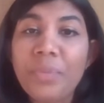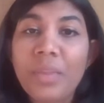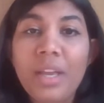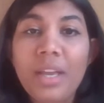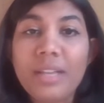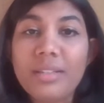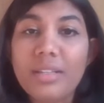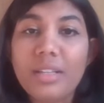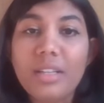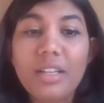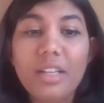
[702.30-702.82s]

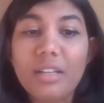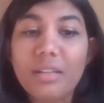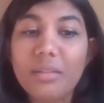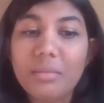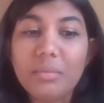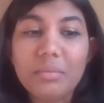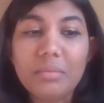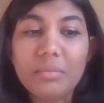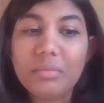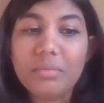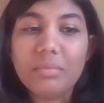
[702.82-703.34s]
As
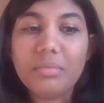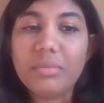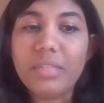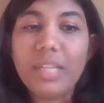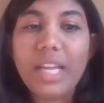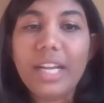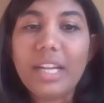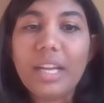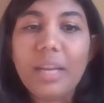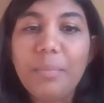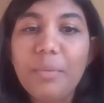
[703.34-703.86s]
a
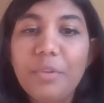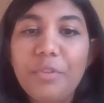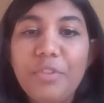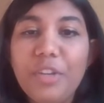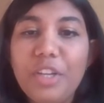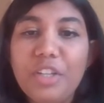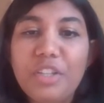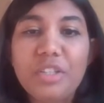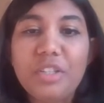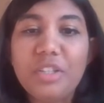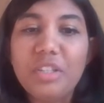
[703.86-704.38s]
data
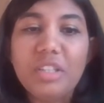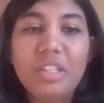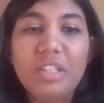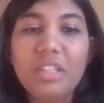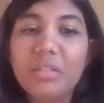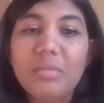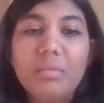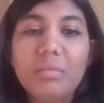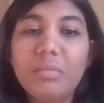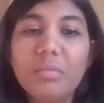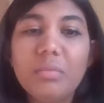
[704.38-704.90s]
professional,
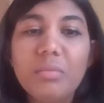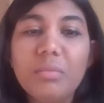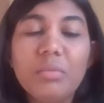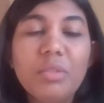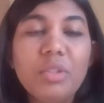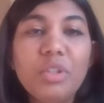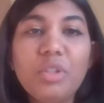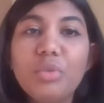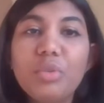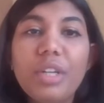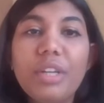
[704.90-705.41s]

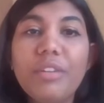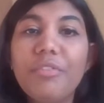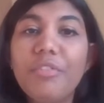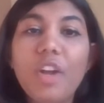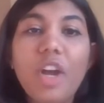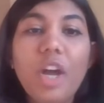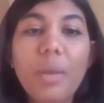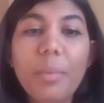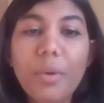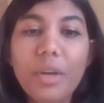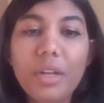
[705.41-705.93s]
you
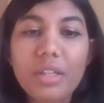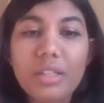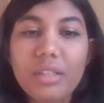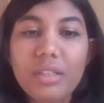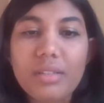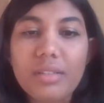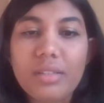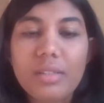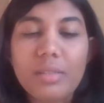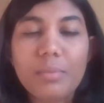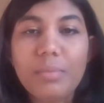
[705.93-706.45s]
develop all
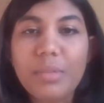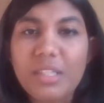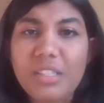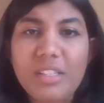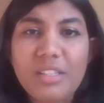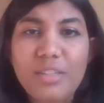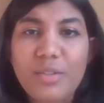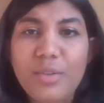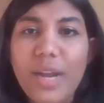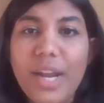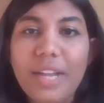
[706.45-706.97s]
these
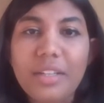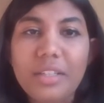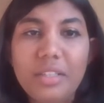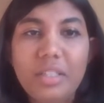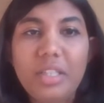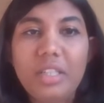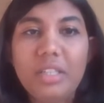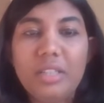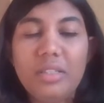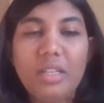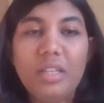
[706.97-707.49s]
business
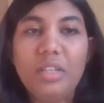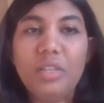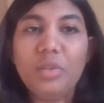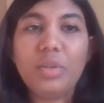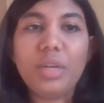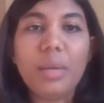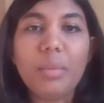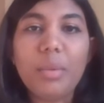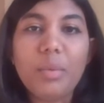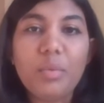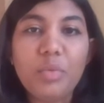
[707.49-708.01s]
strategies and you
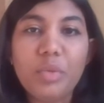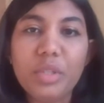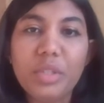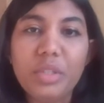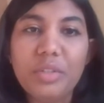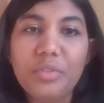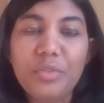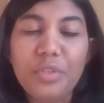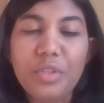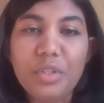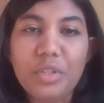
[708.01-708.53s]
come up with
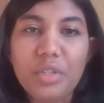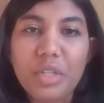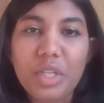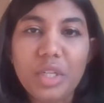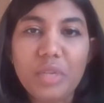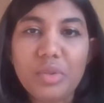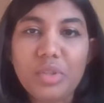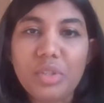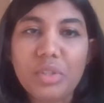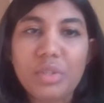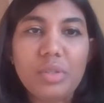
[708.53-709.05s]
different
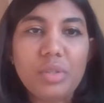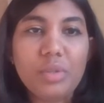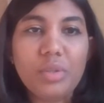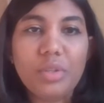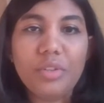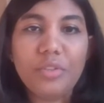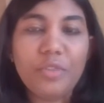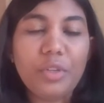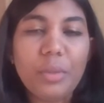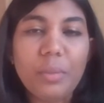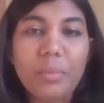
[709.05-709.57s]
solutions to
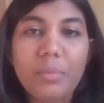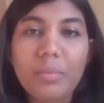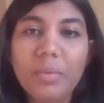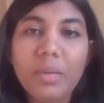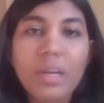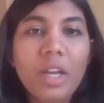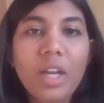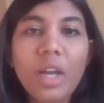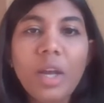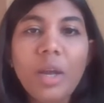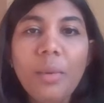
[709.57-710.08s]
different
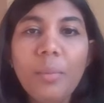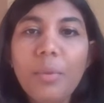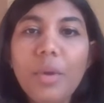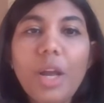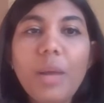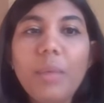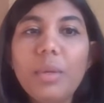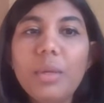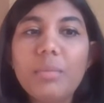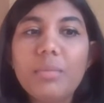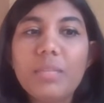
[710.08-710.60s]

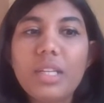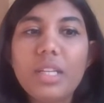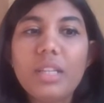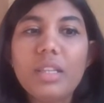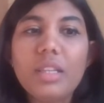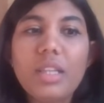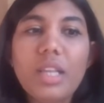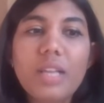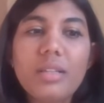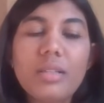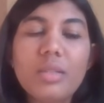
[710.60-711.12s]
problems,
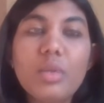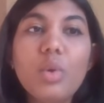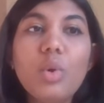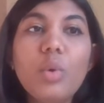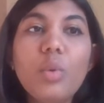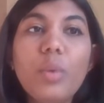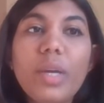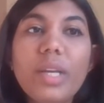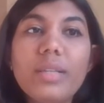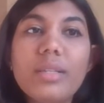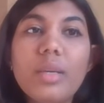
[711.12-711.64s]
and there's
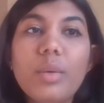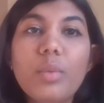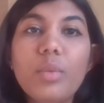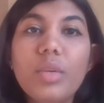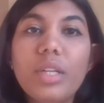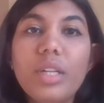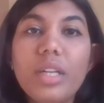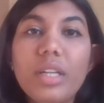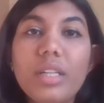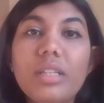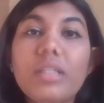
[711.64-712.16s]
no way
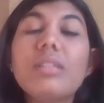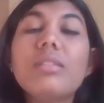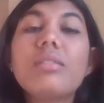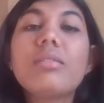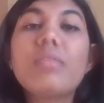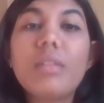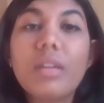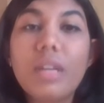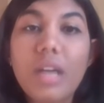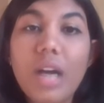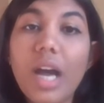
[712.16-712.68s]
someone can
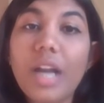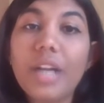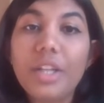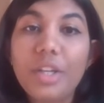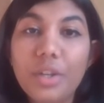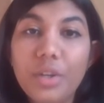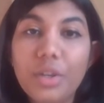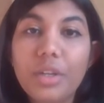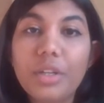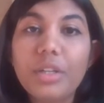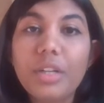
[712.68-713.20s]
disregard
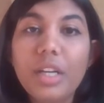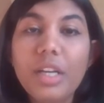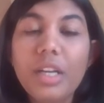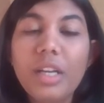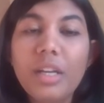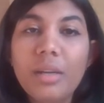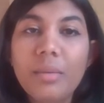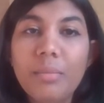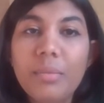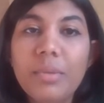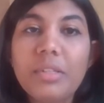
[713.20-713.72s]
your
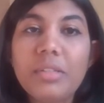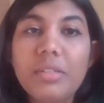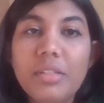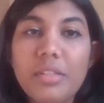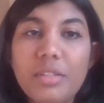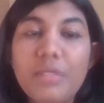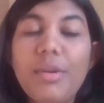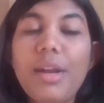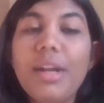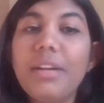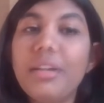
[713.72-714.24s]

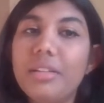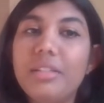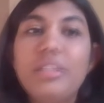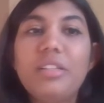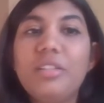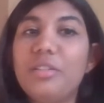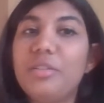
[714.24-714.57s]
business strategy.